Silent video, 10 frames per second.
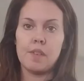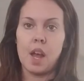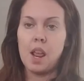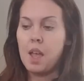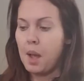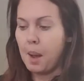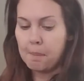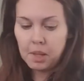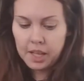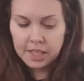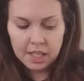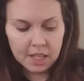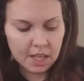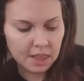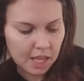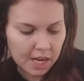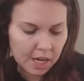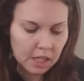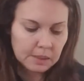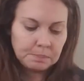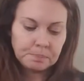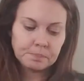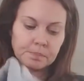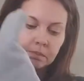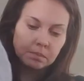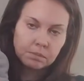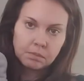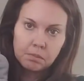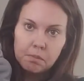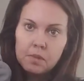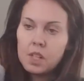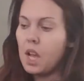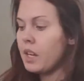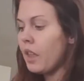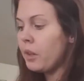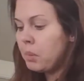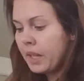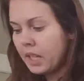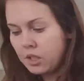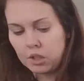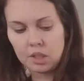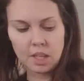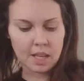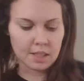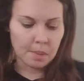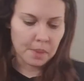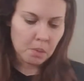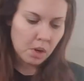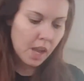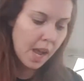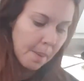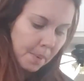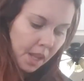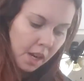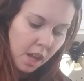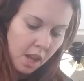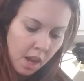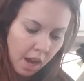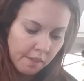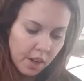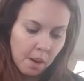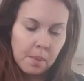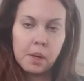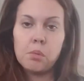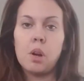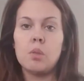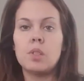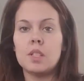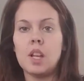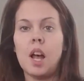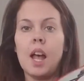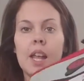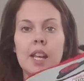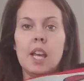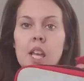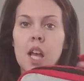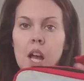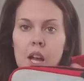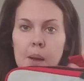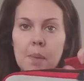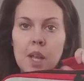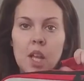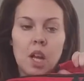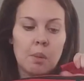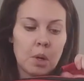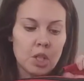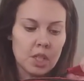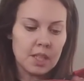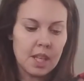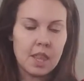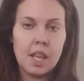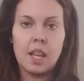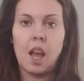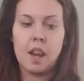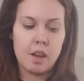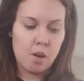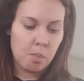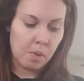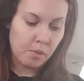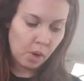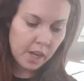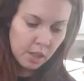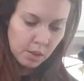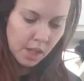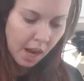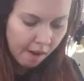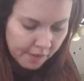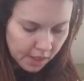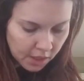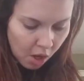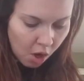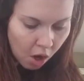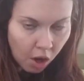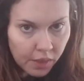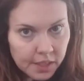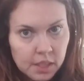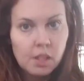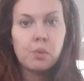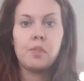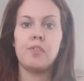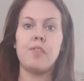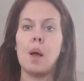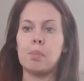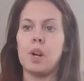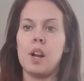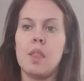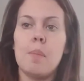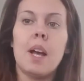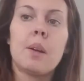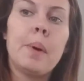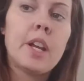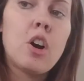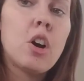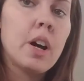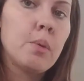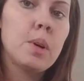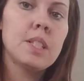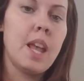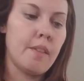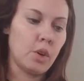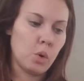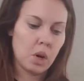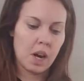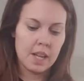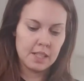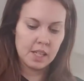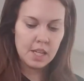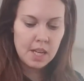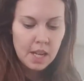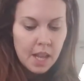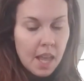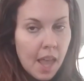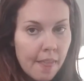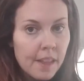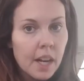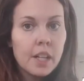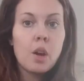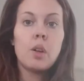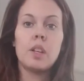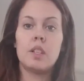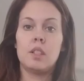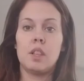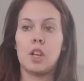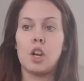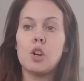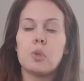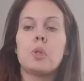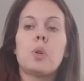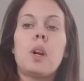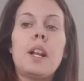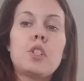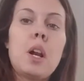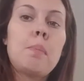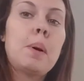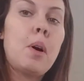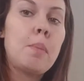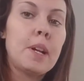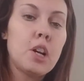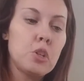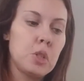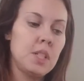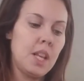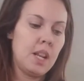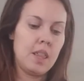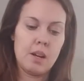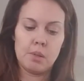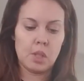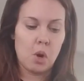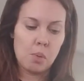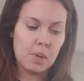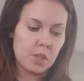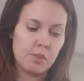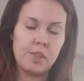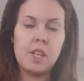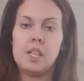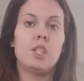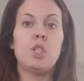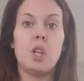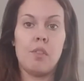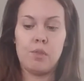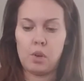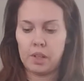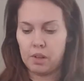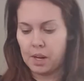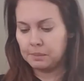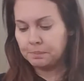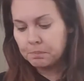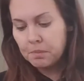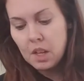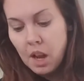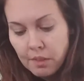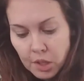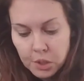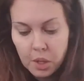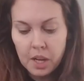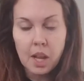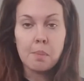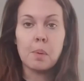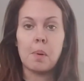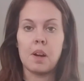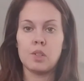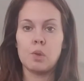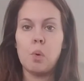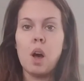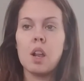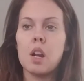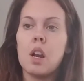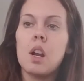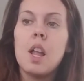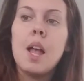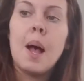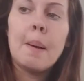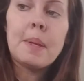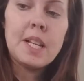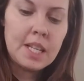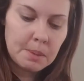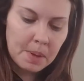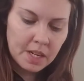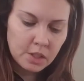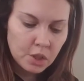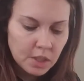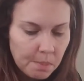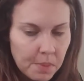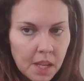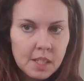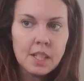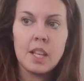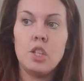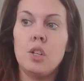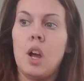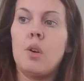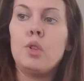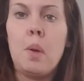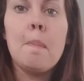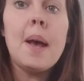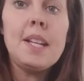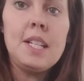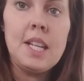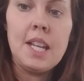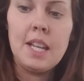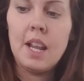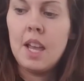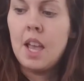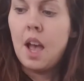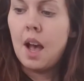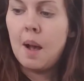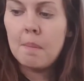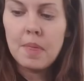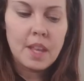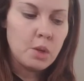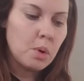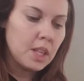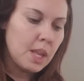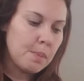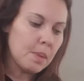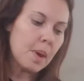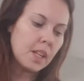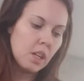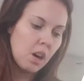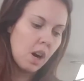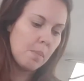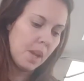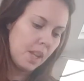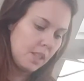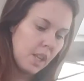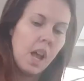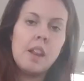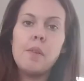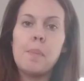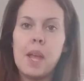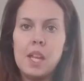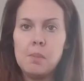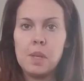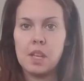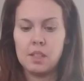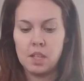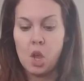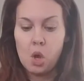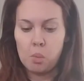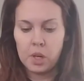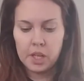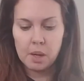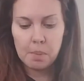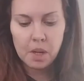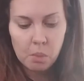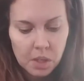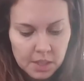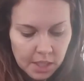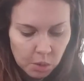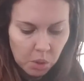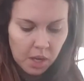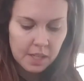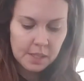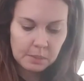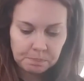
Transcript: got a blanket in there, another blanket just in case something were to happen. I've got my roadside um, emergency thing. I know before I used to have this, all this stuff would flop around in the back of my car and it wasn't ever organized and neat. And then I'd go to the grocery store and I'd try to put all my groceries in and there was a whole bunch of stuff rolling around. I've also got a couple bottles of water, um, an ink pen, and just some things that, you know, you might need um, that you want to keep in the back of your car, but it's kind of a pain because where are you going to put it where it stays organized?